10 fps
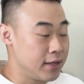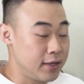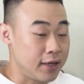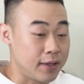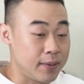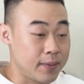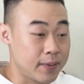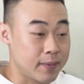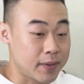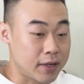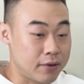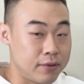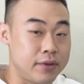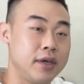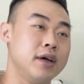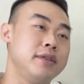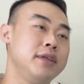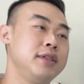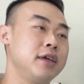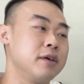Yeah, I'm like, oh yeah, I
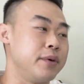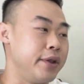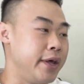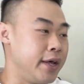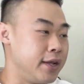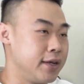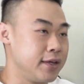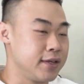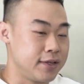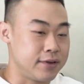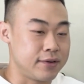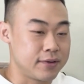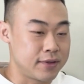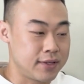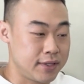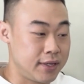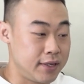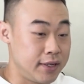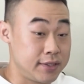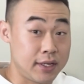didn't think about that.
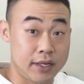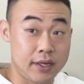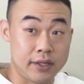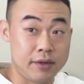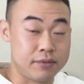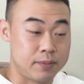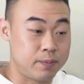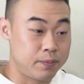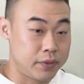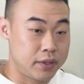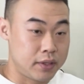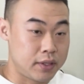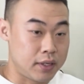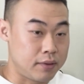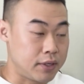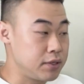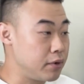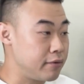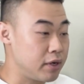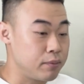They said, like, yeah, they actually,
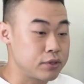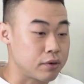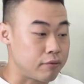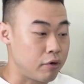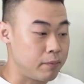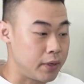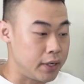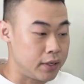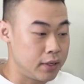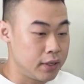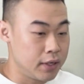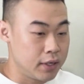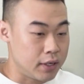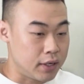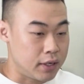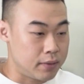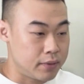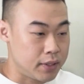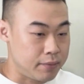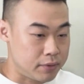one of them almost got robbed by
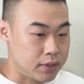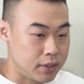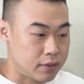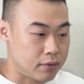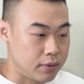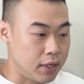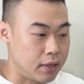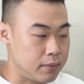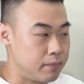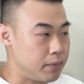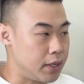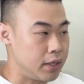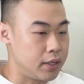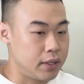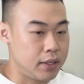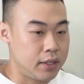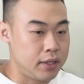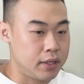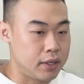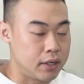by a
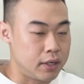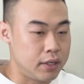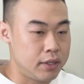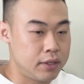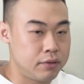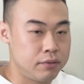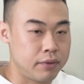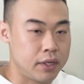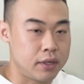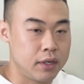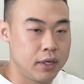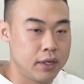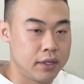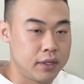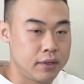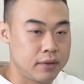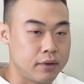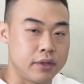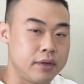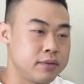Indian dude when
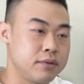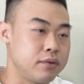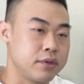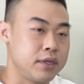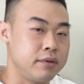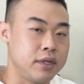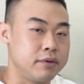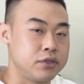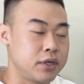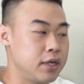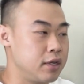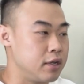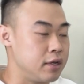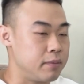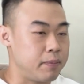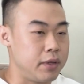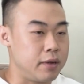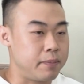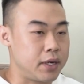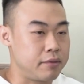they were so naughty. They were drinking in the
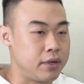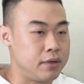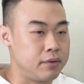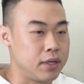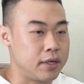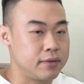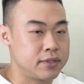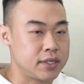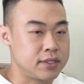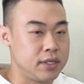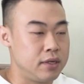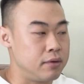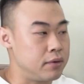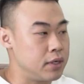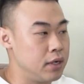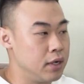park when they were like 16 or what.